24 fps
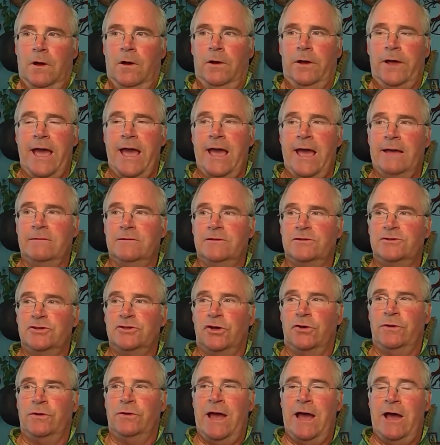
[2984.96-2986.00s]
Okay.
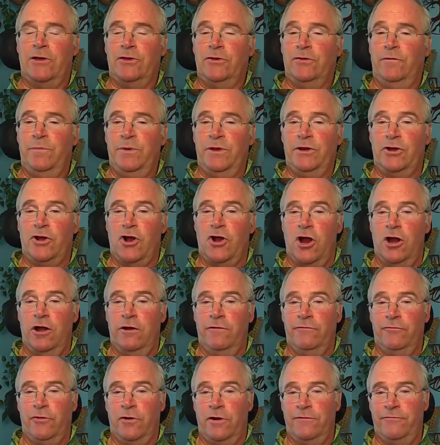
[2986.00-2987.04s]
So now you've been
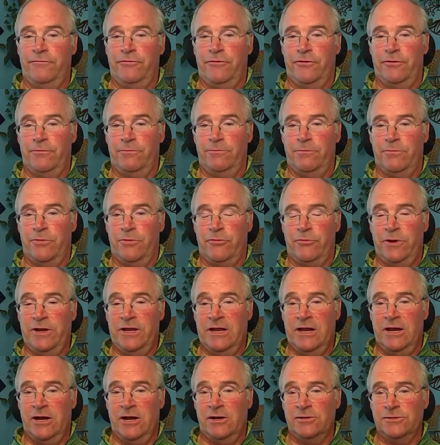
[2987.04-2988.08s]
carnivore for 3
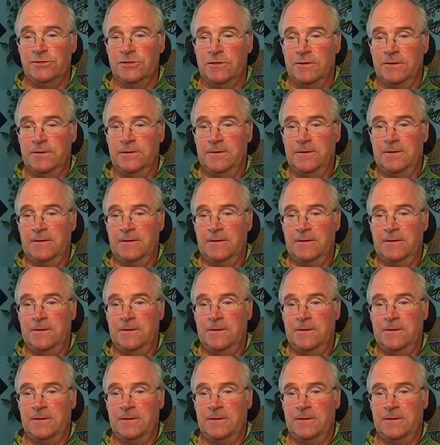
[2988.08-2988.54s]
years.